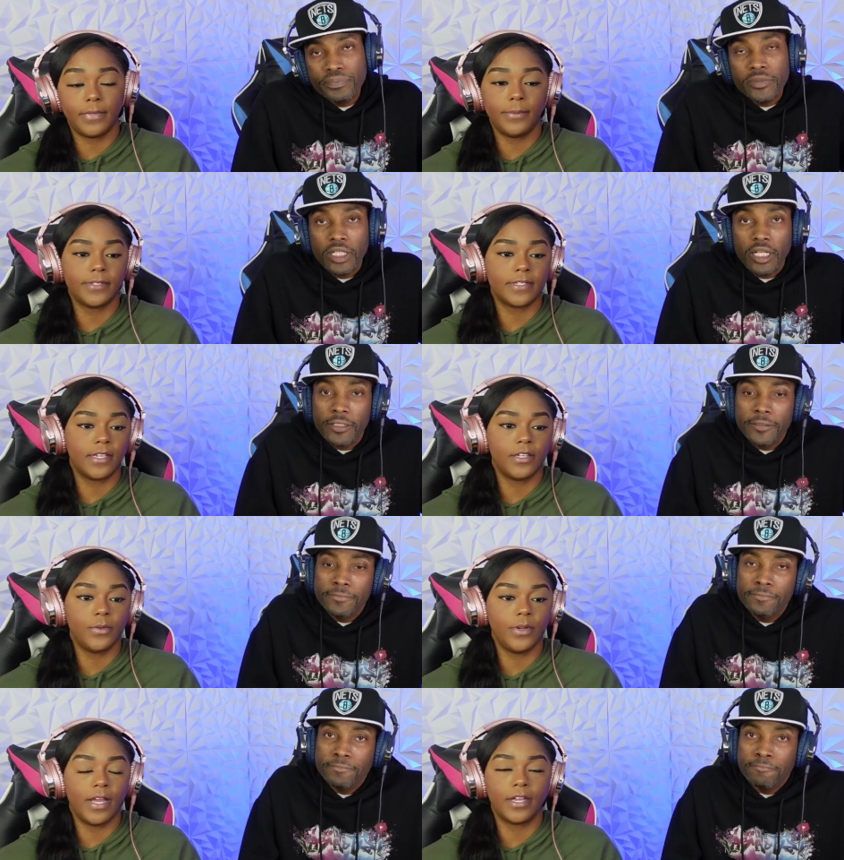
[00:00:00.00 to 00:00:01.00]
Speaker 1: it's yeah. how you
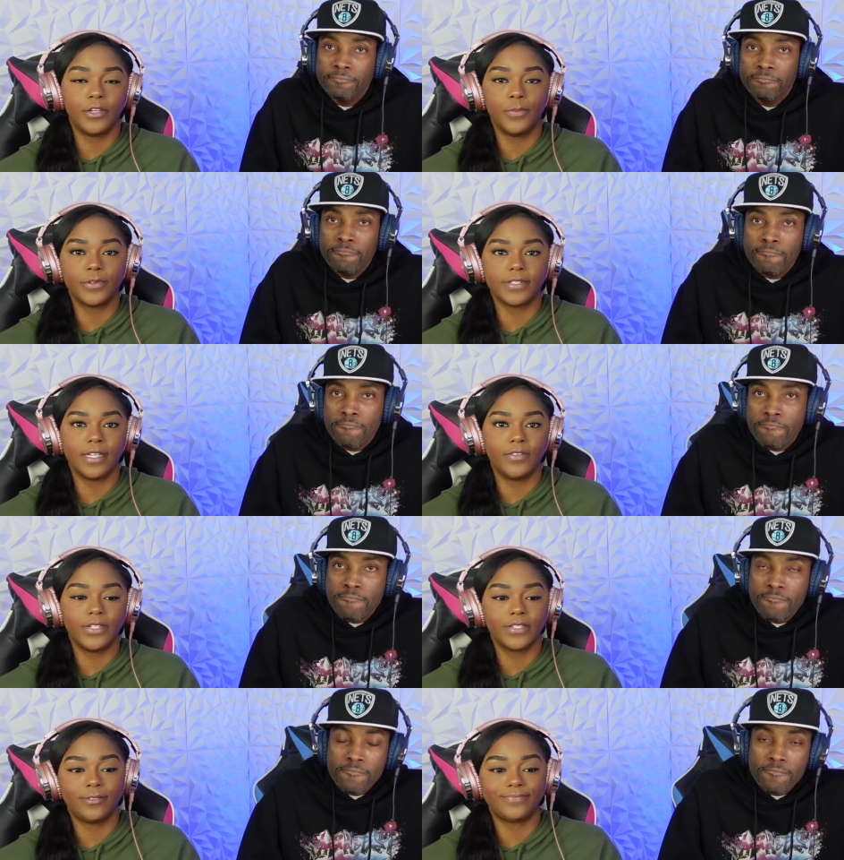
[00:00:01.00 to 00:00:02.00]
how you perceive it. So.
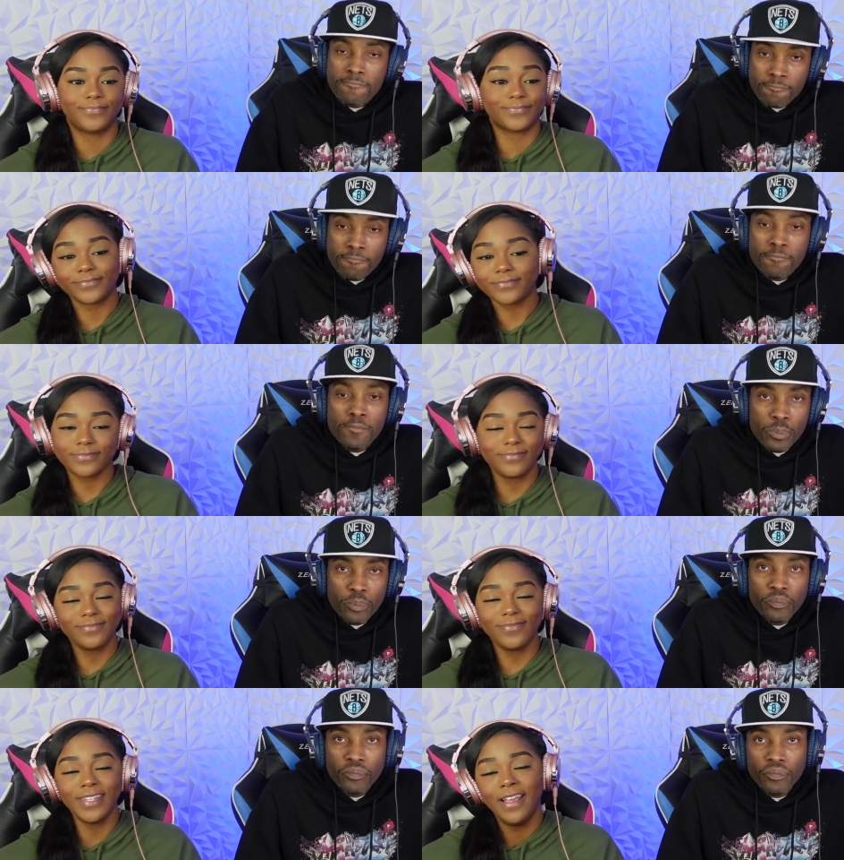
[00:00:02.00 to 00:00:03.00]
Mm-hmm.
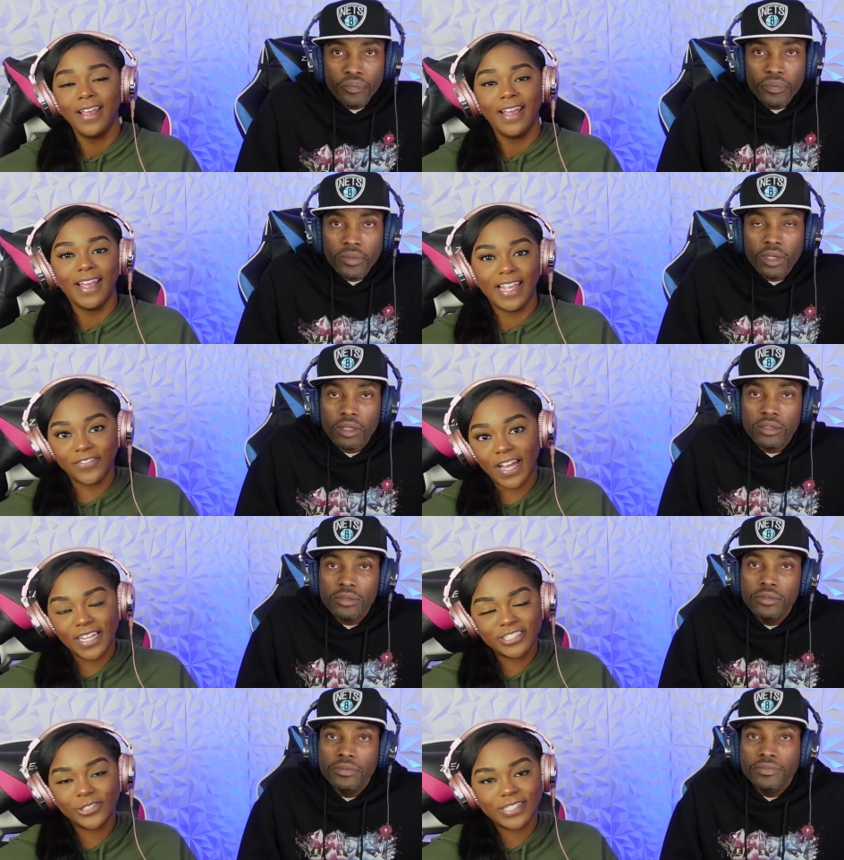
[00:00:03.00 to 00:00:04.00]
If y'all
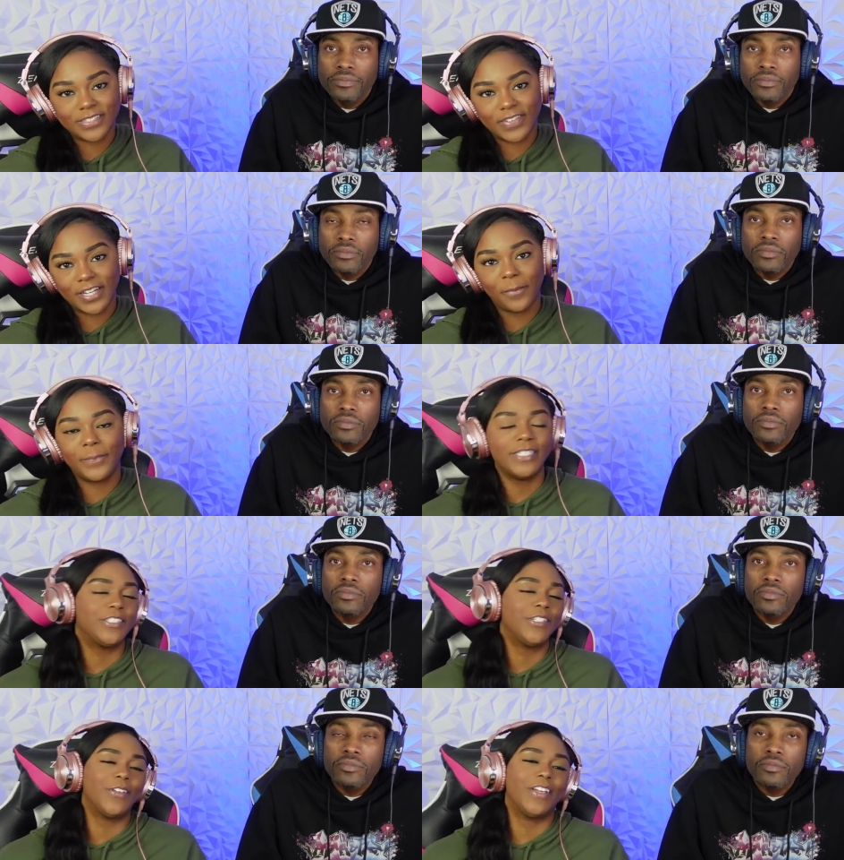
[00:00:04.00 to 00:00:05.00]
enjoyed this video, be sure
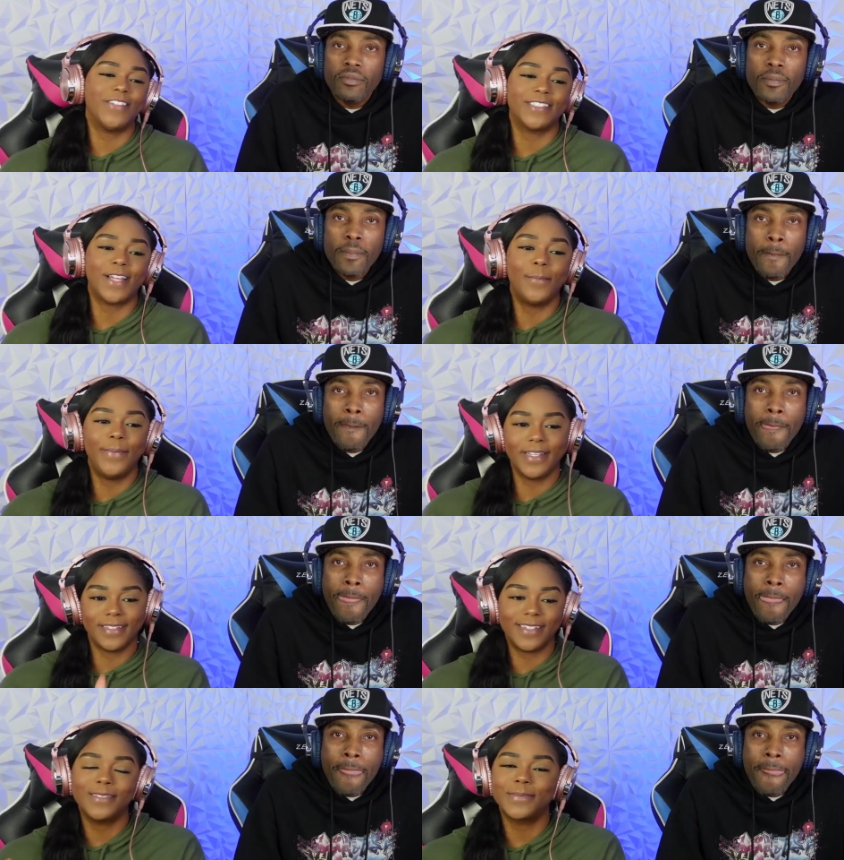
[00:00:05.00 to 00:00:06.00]
you give us a big
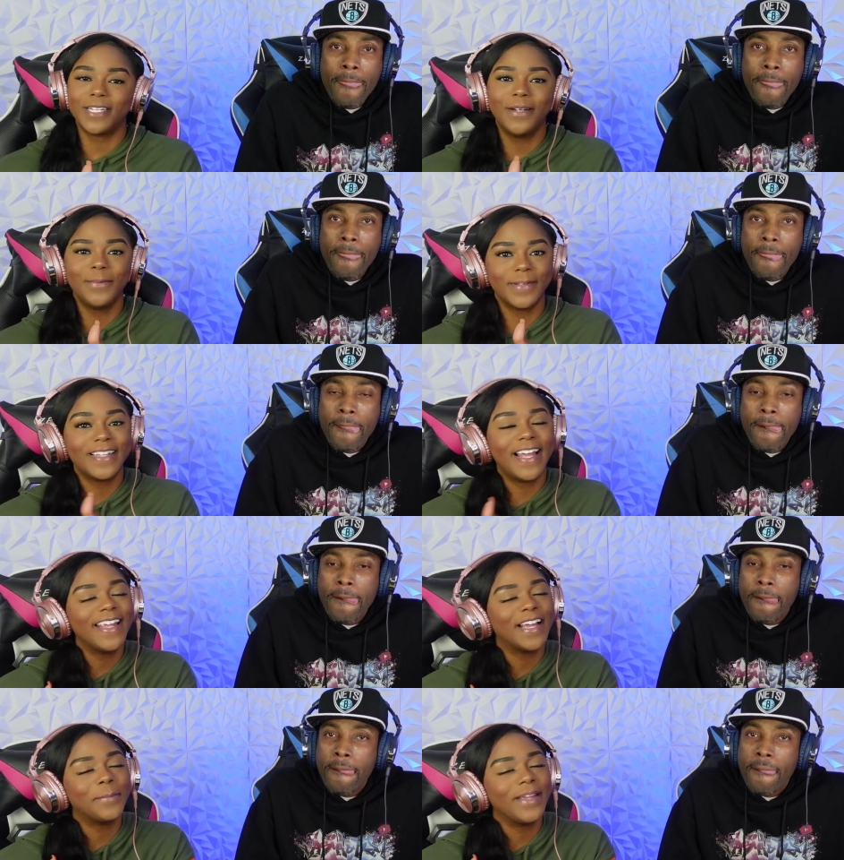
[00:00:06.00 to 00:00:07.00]
thumbs up, a like,
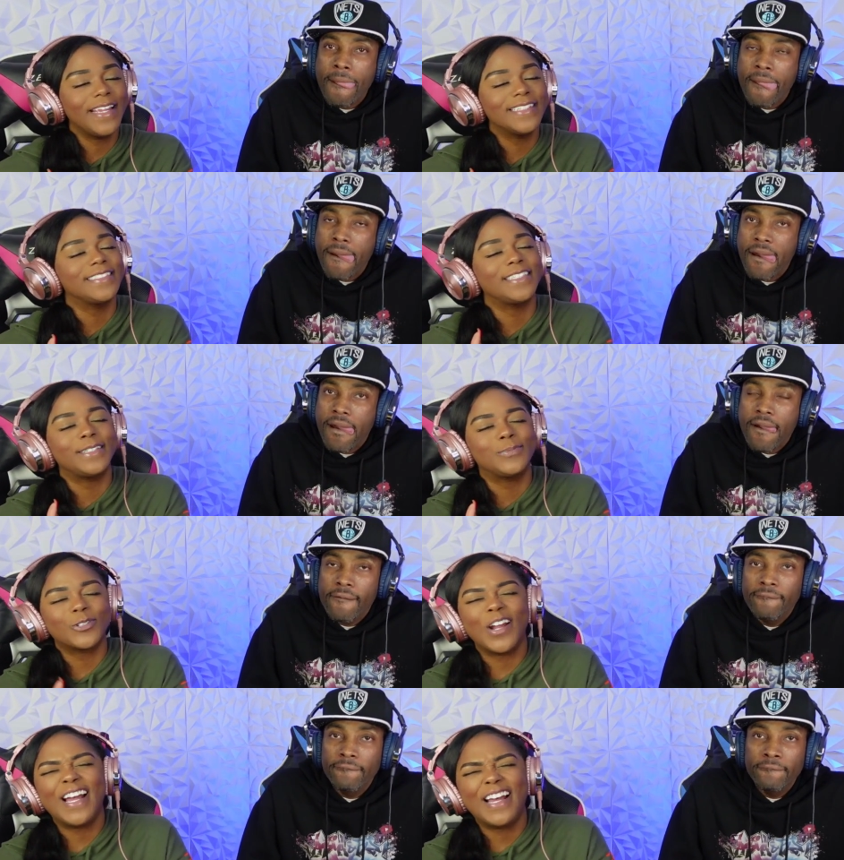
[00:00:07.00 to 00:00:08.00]
comment, and
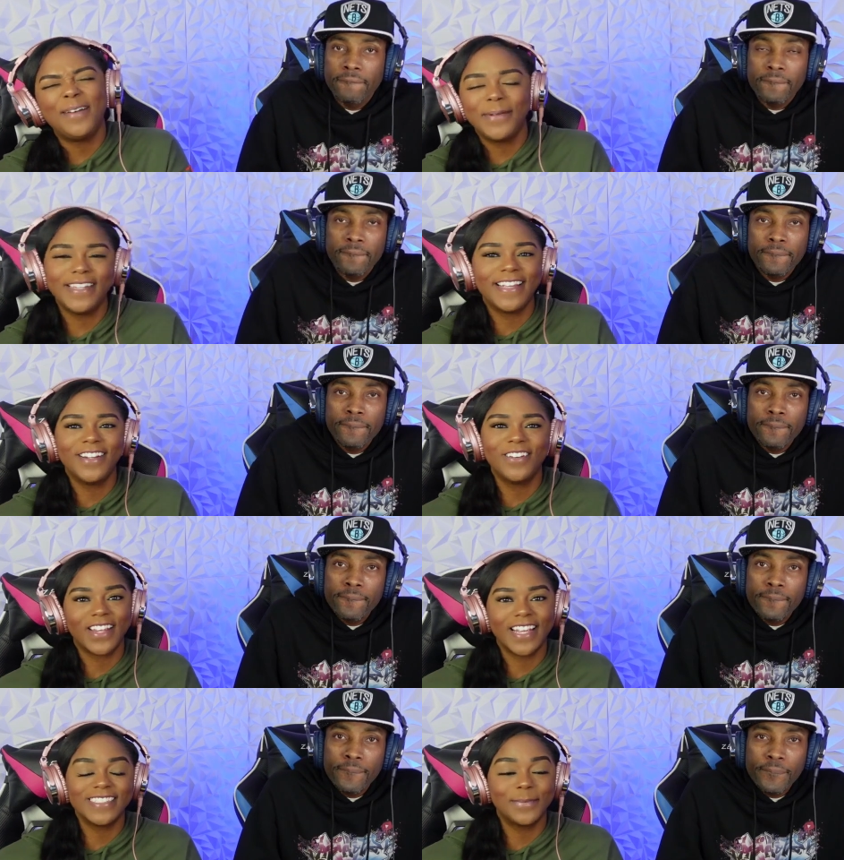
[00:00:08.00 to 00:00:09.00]
subscribe. Hit that
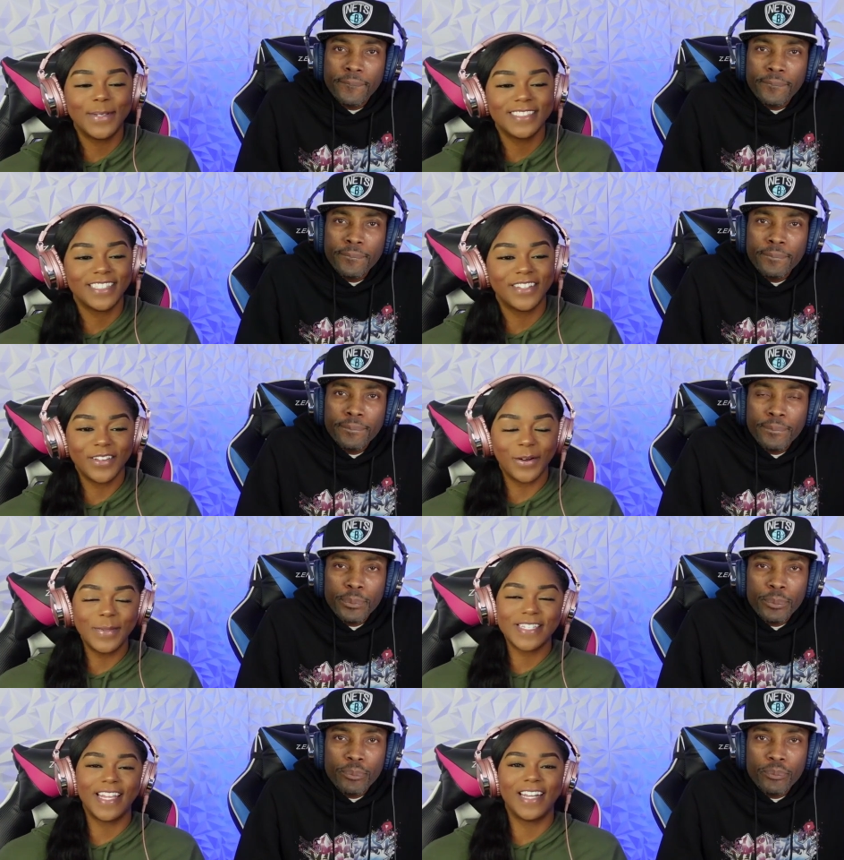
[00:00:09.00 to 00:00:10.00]
notification bell so you don't miss
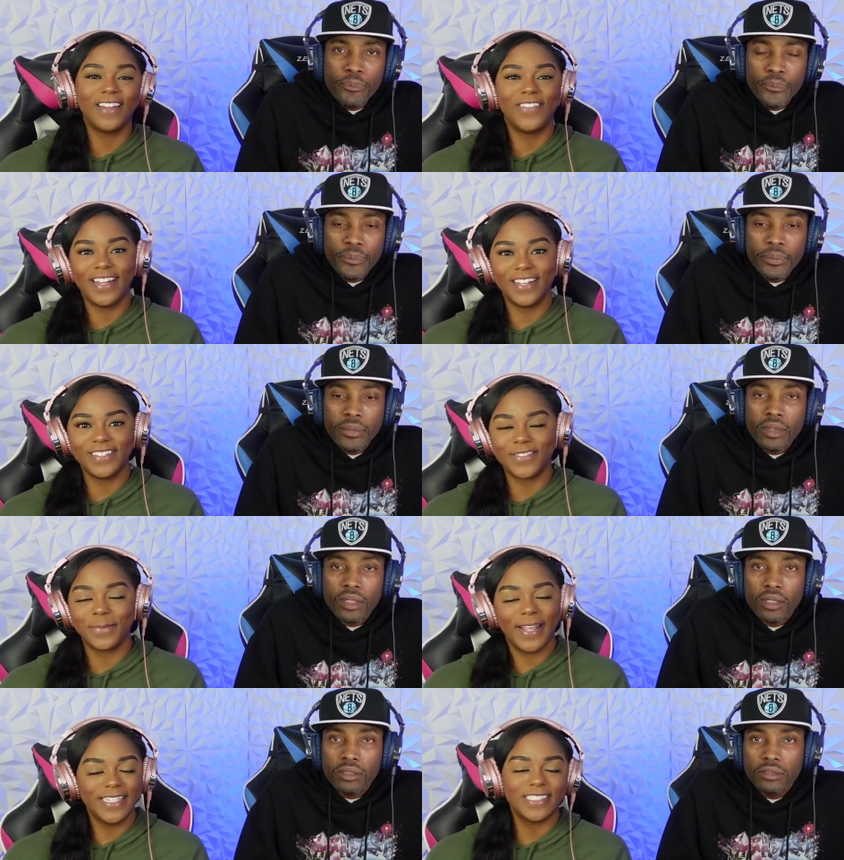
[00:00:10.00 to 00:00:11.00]
any videos from
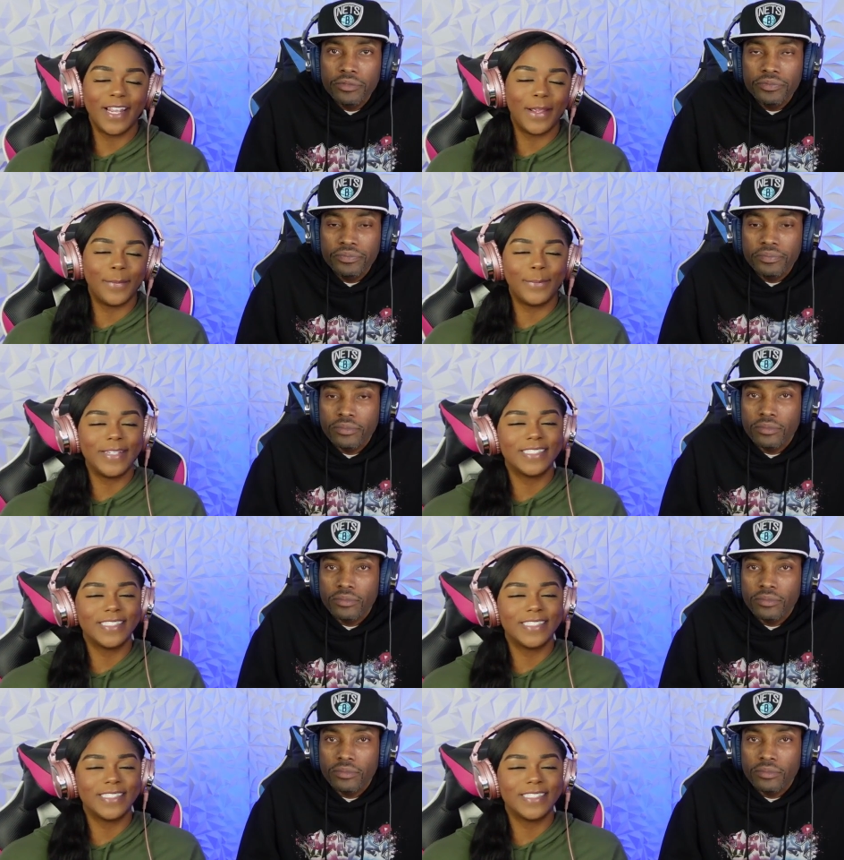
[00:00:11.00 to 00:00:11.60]
Asia and BJ.